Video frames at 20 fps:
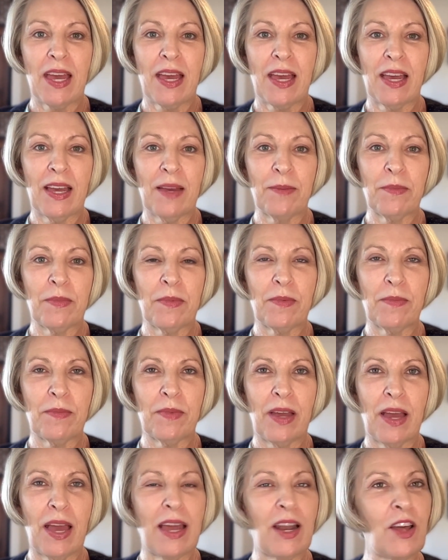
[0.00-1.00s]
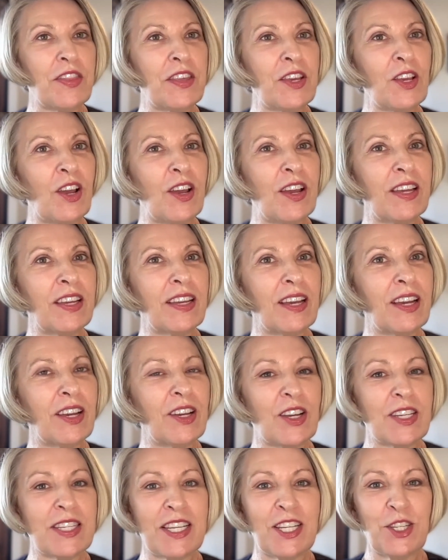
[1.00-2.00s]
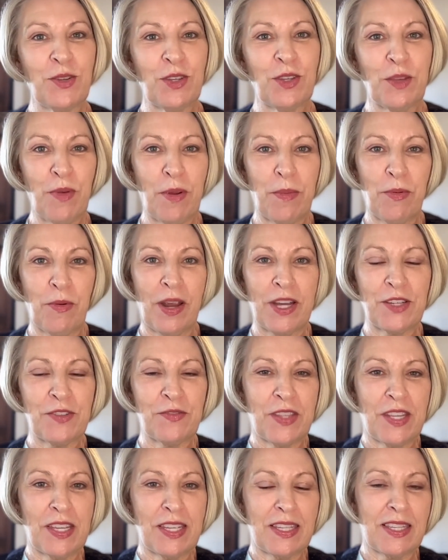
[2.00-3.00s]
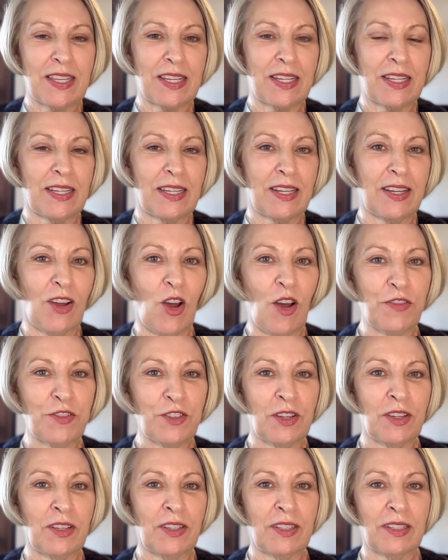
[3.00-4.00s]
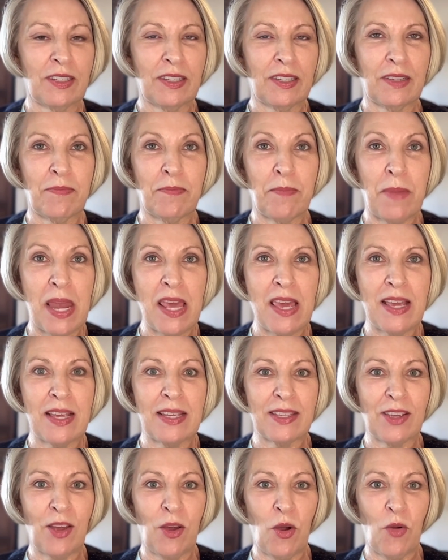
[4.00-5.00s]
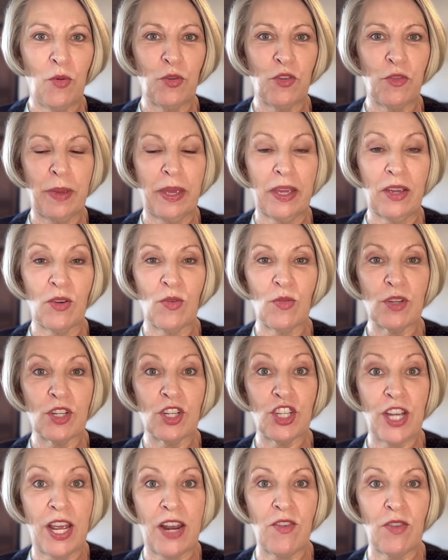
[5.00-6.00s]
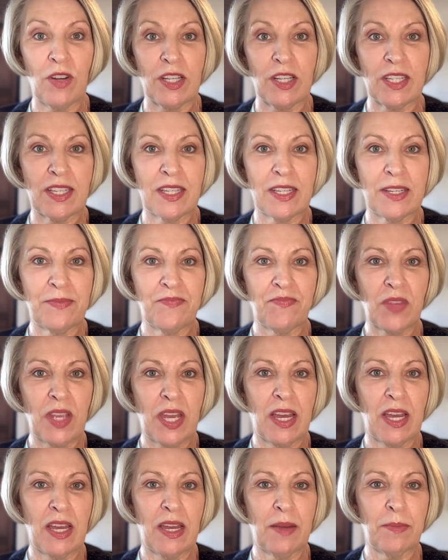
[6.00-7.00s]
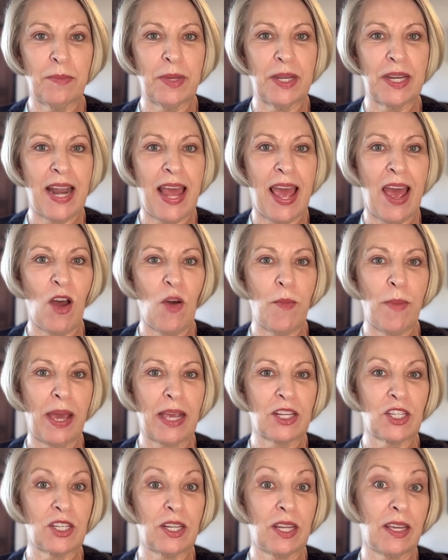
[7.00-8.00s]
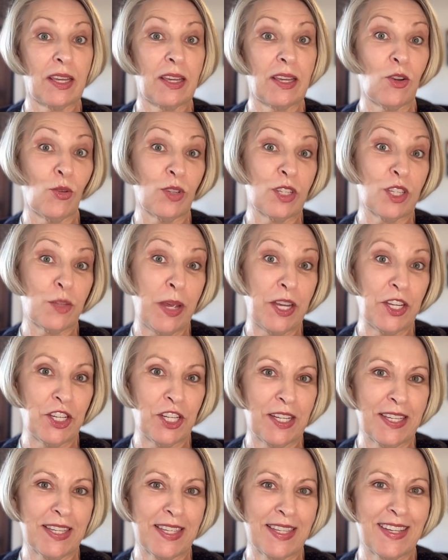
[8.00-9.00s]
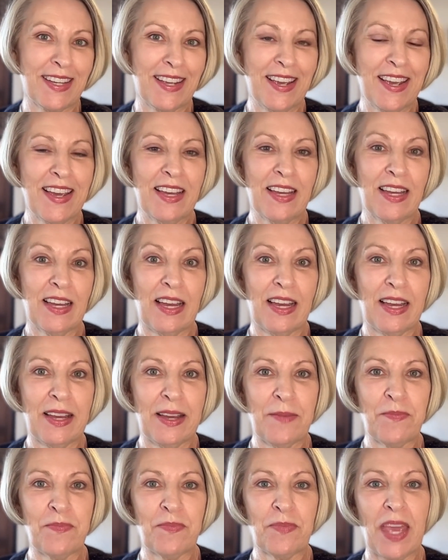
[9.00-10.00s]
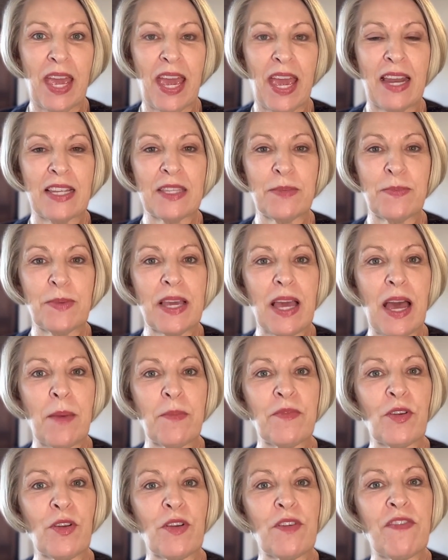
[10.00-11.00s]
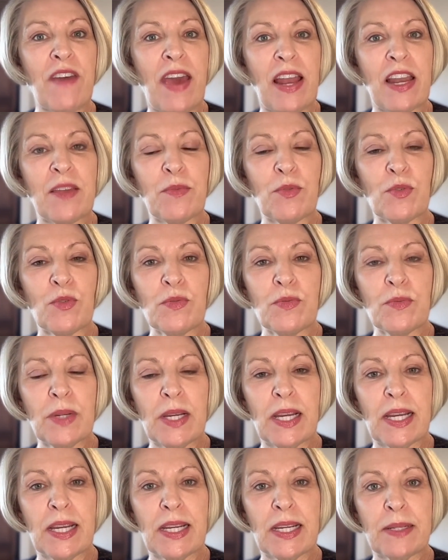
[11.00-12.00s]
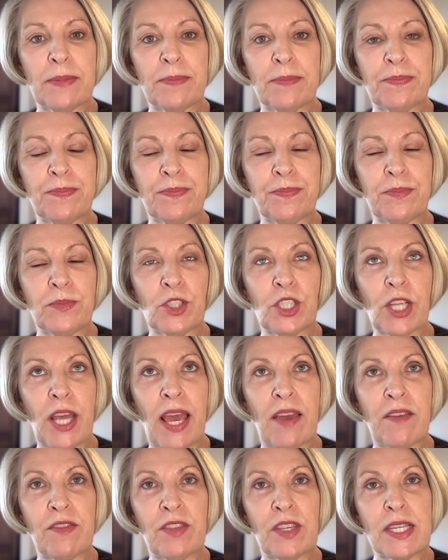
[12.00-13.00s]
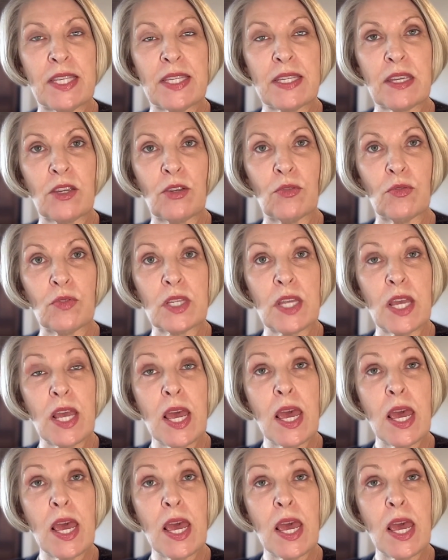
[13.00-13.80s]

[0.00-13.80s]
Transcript: And I think I said to you in the preparation for this that often many years ago I would have been called a generalist, but now I'm actually called a specialist. And it's become very valuable to have these skills.